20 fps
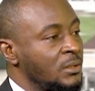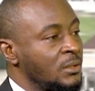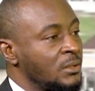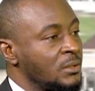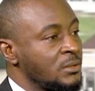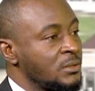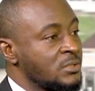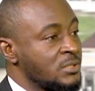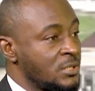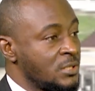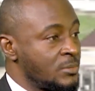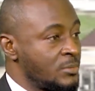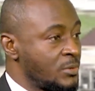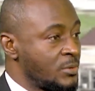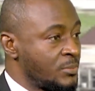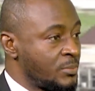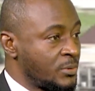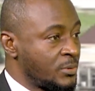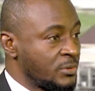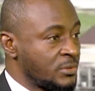cerebral
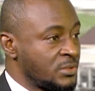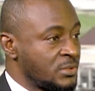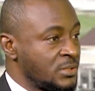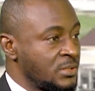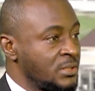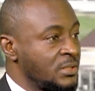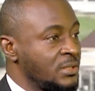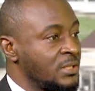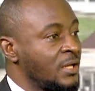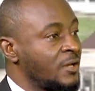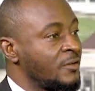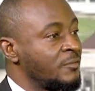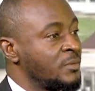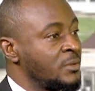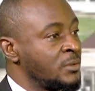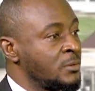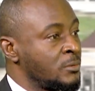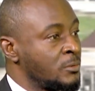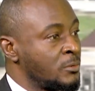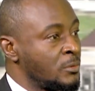palsy that have
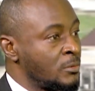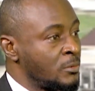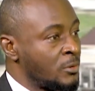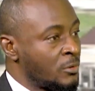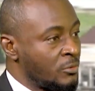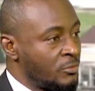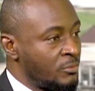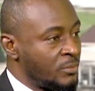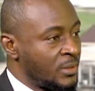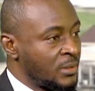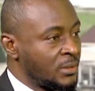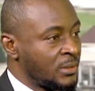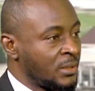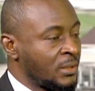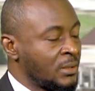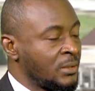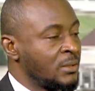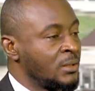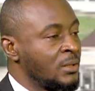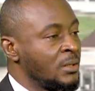been
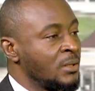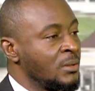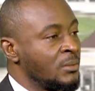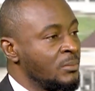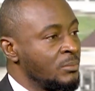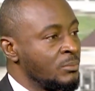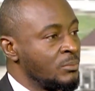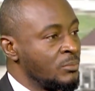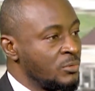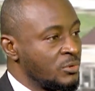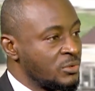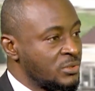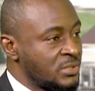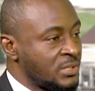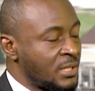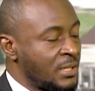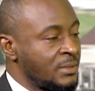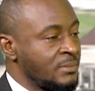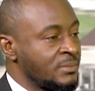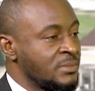documented most
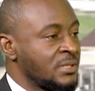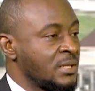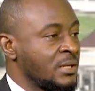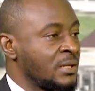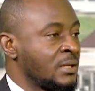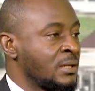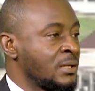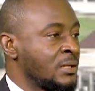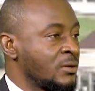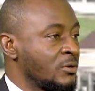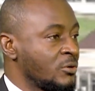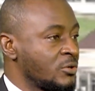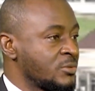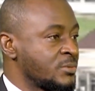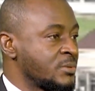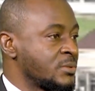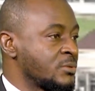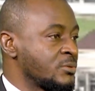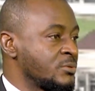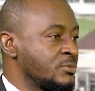times are
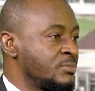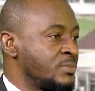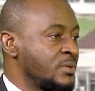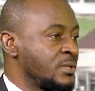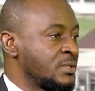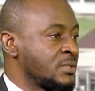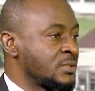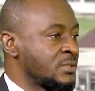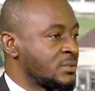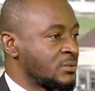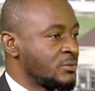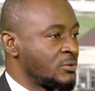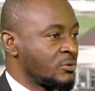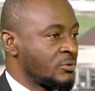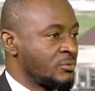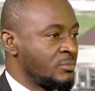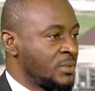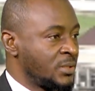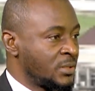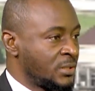hospital-based
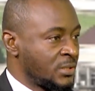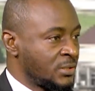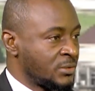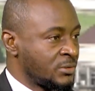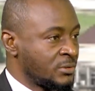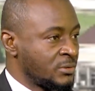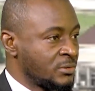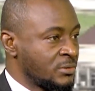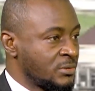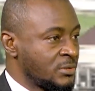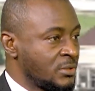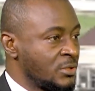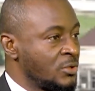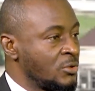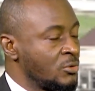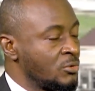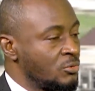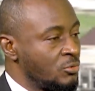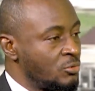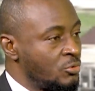documentations.
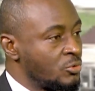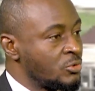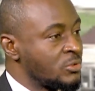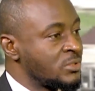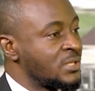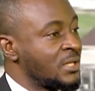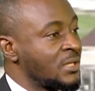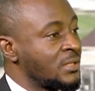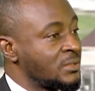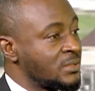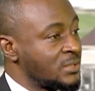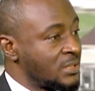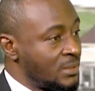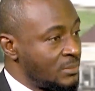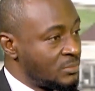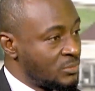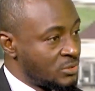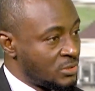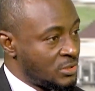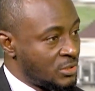Those that came
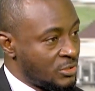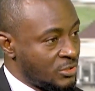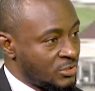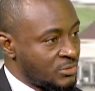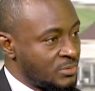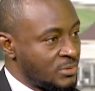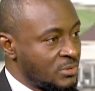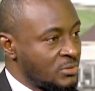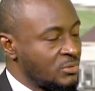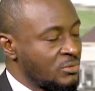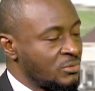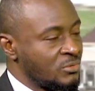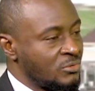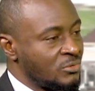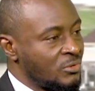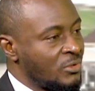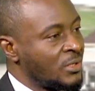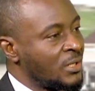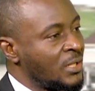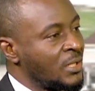to the hospital,
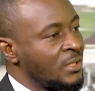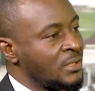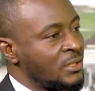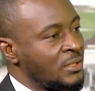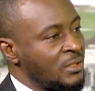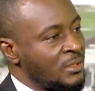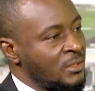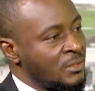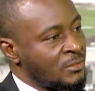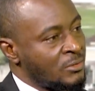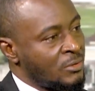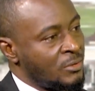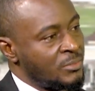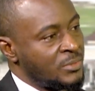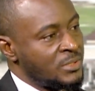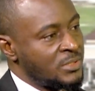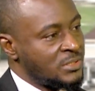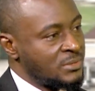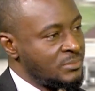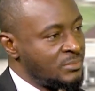not like a
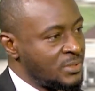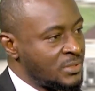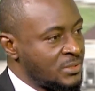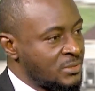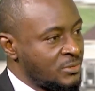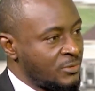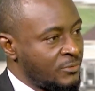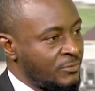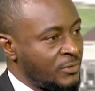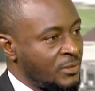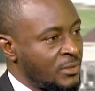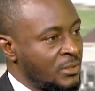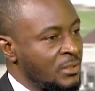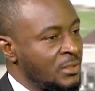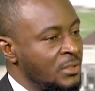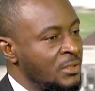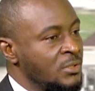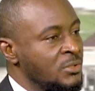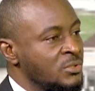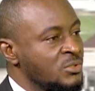community-based survey.
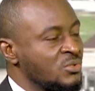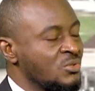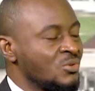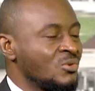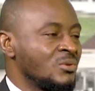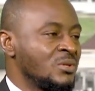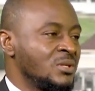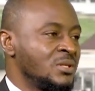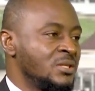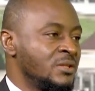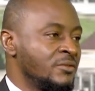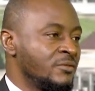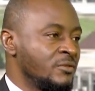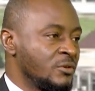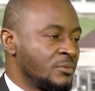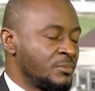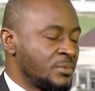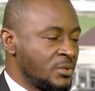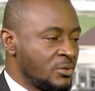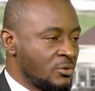So in
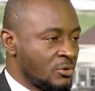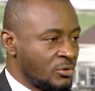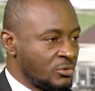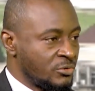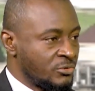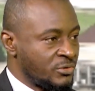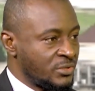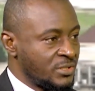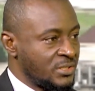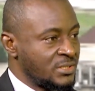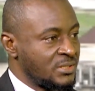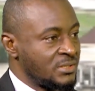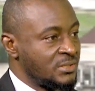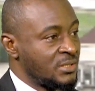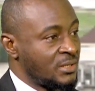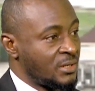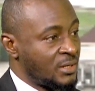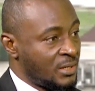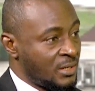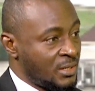developing countries
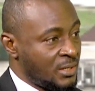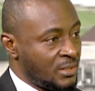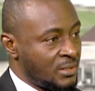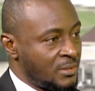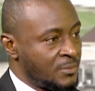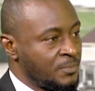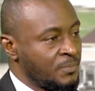generally,